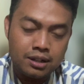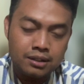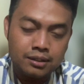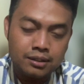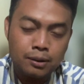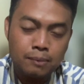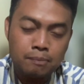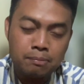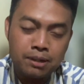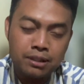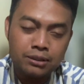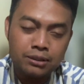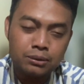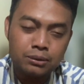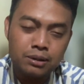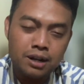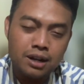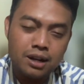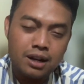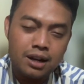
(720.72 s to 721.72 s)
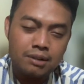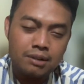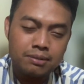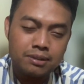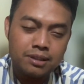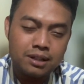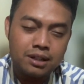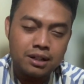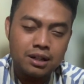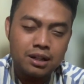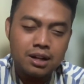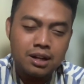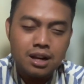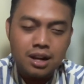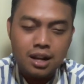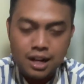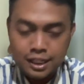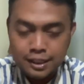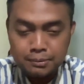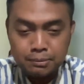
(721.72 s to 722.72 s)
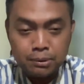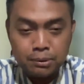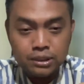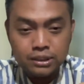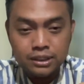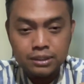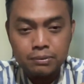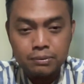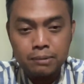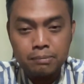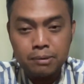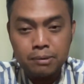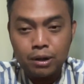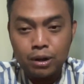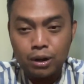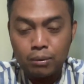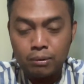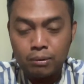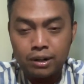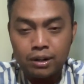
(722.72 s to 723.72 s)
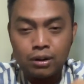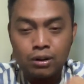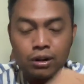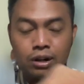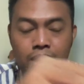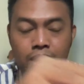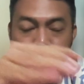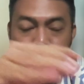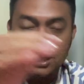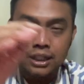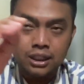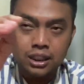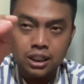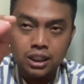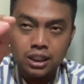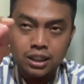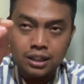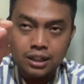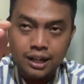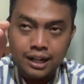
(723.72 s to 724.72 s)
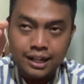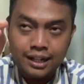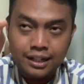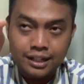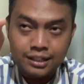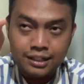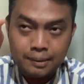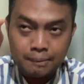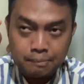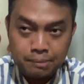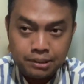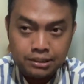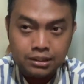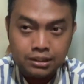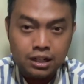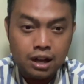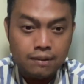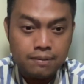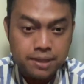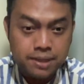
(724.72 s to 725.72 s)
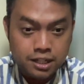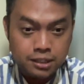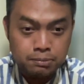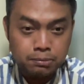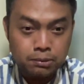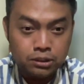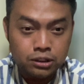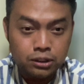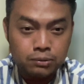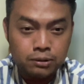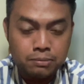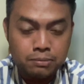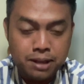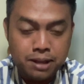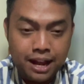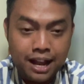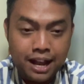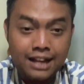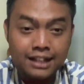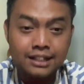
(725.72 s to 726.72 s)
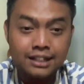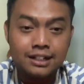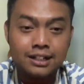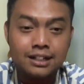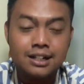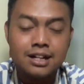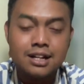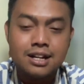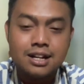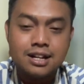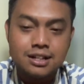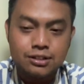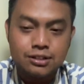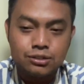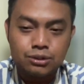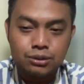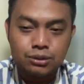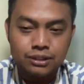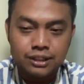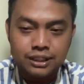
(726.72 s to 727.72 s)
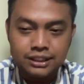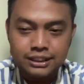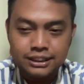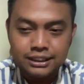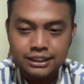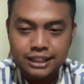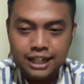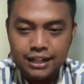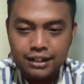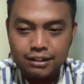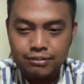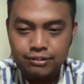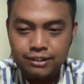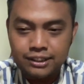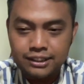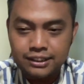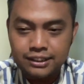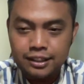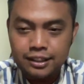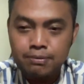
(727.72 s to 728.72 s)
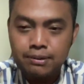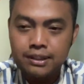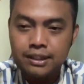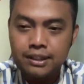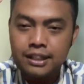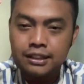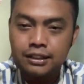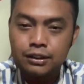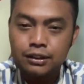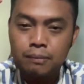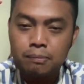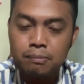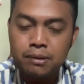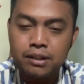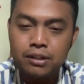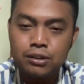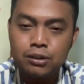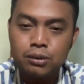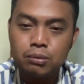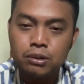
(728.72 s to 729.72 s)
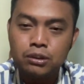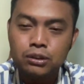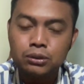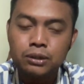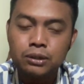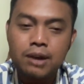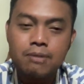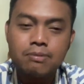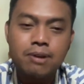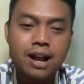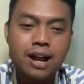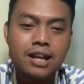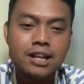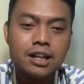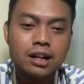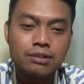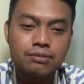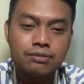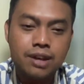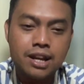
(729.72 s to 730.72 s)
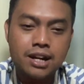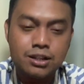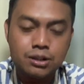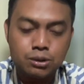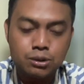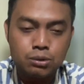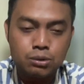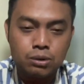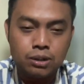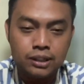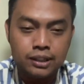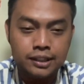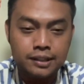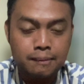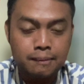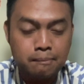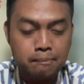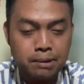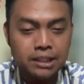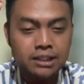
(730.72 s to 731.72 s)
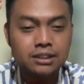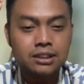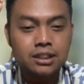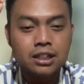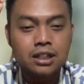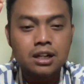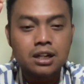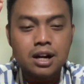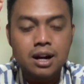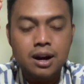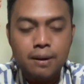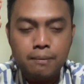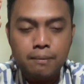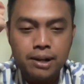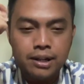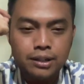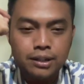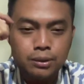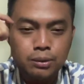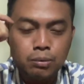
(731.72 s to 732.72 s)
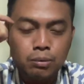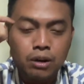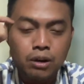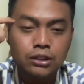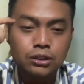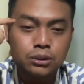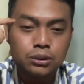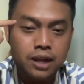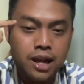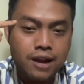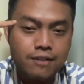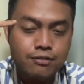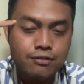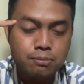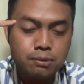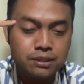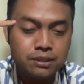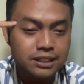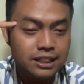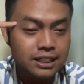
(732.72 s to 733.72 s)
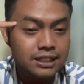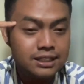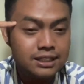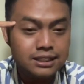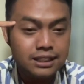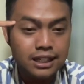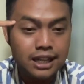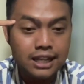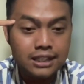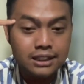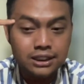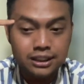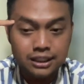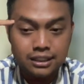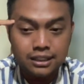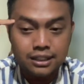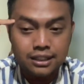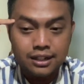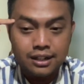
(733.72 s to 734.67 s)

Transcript: compared to after explosion will be lower, or the temperature after explosion will be higher. So this is kind of the same with entropy. You want to have higher value on temperature when you want to have spontaneous reaction,